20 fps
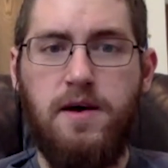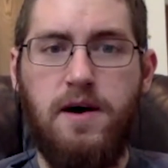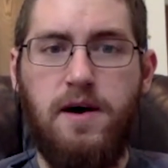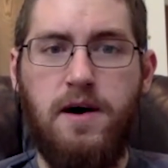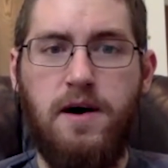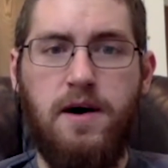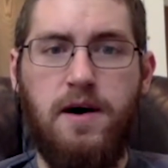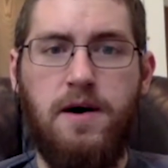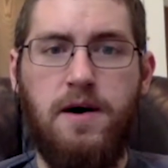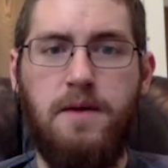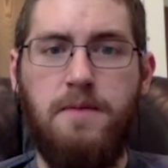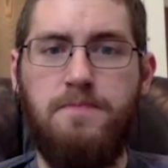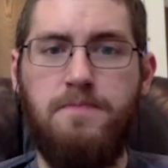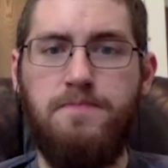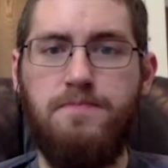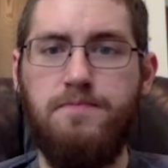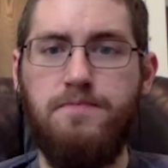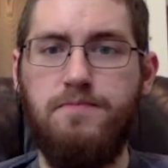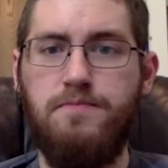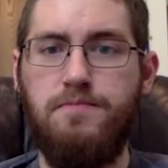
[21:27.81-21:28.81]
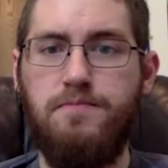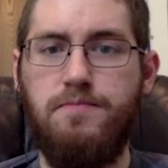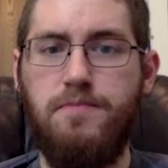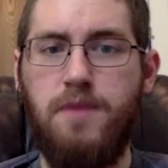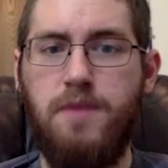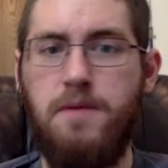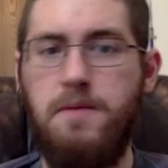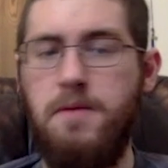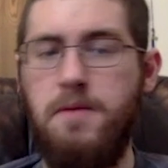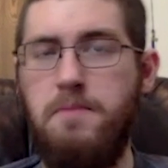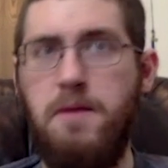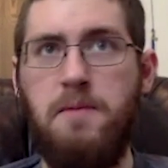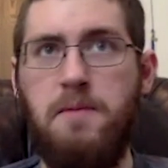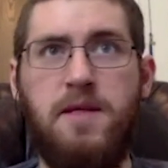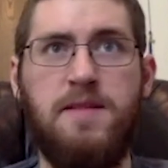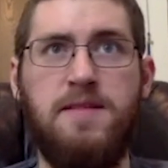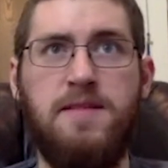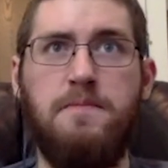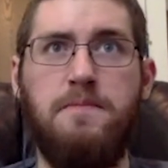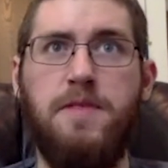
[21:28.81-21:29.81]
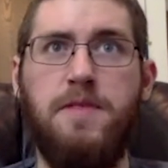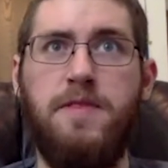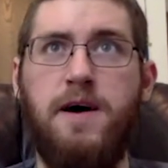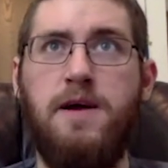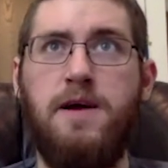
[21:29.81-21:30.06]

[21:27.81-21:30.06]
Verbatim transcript: Um, maybe that's something